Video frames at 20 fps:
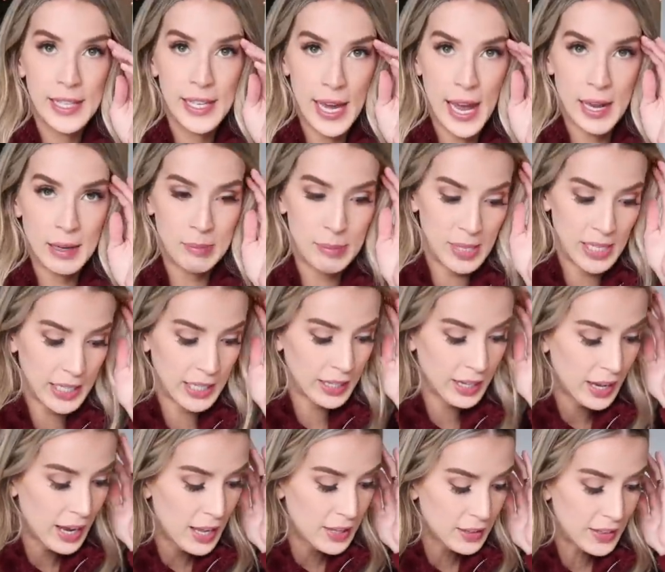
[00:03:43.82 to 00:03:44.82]
get
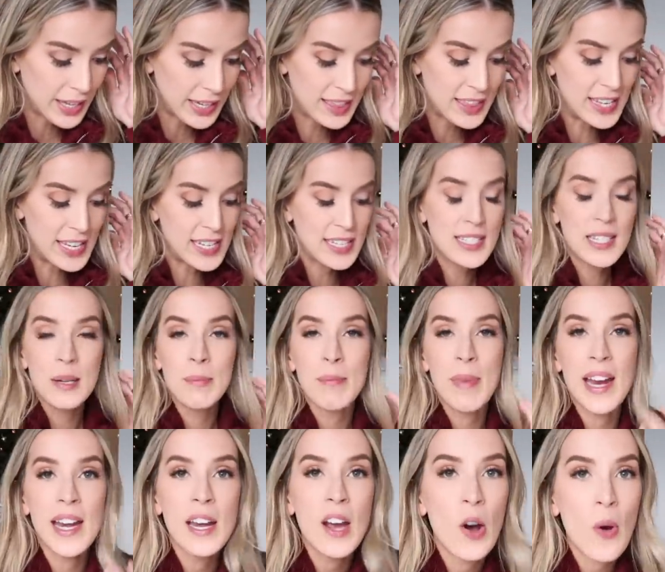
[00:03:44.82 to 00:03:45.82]
me, like the
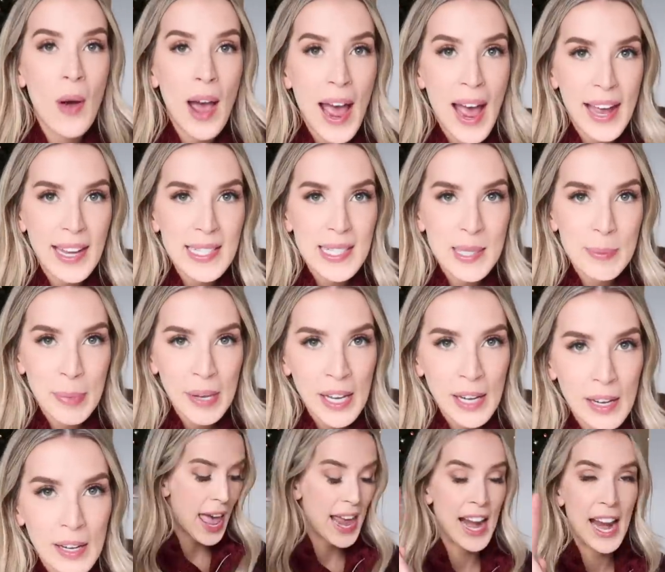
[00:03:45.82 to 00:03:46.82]
tomato
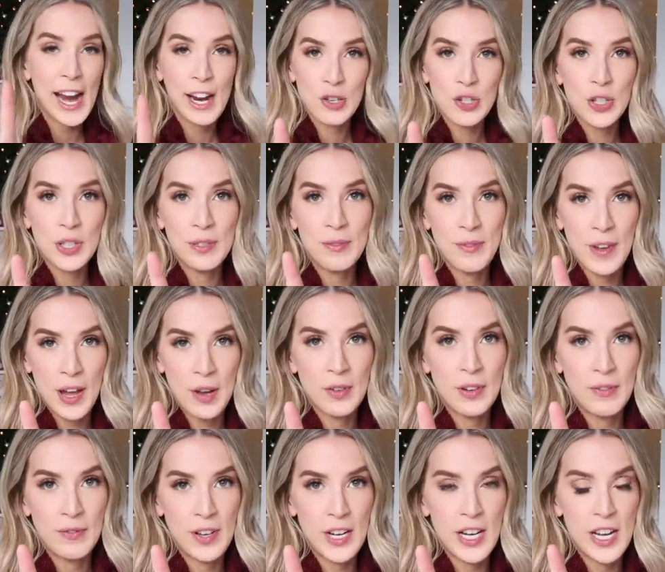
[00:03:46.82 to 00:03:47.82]
aspic. And I actually
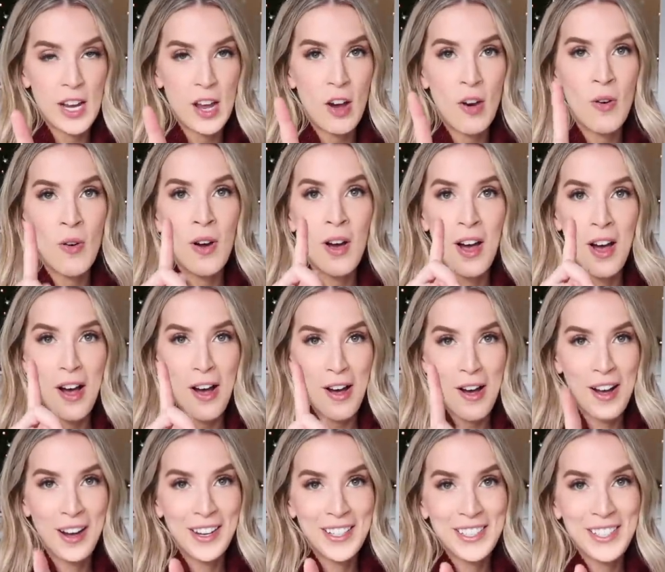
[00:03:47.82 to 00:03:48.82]
found a video
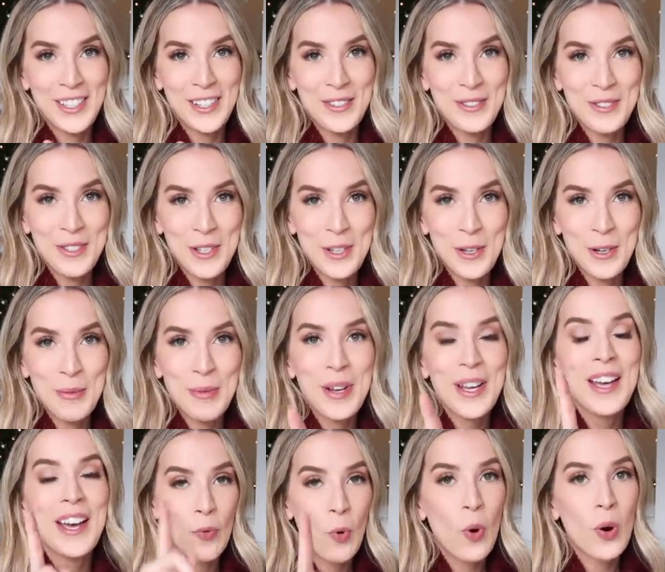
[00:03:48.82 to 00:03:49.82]
on YouTube
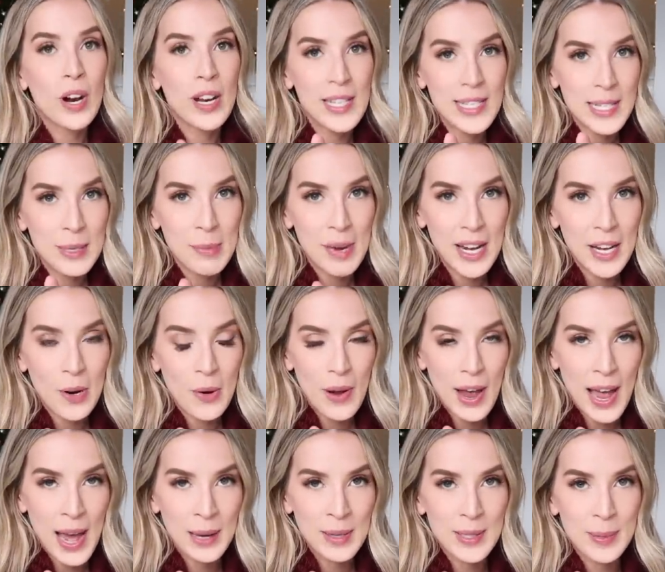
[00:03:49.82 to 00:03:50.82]
for a tomato
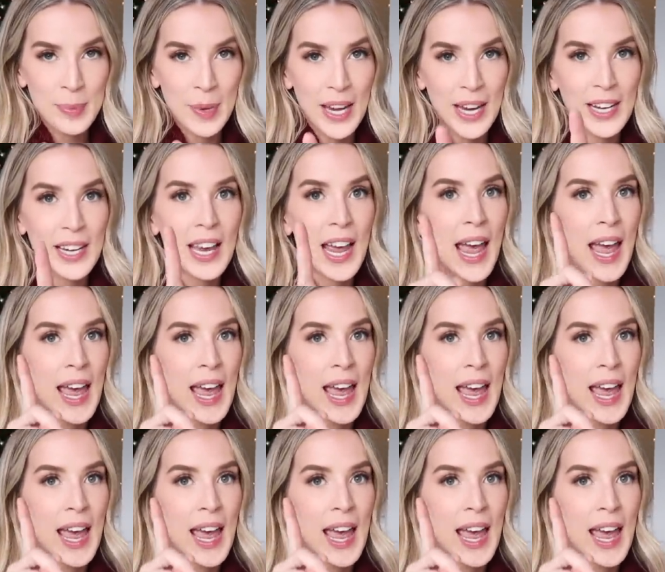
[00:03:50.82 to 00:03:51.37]
aspic.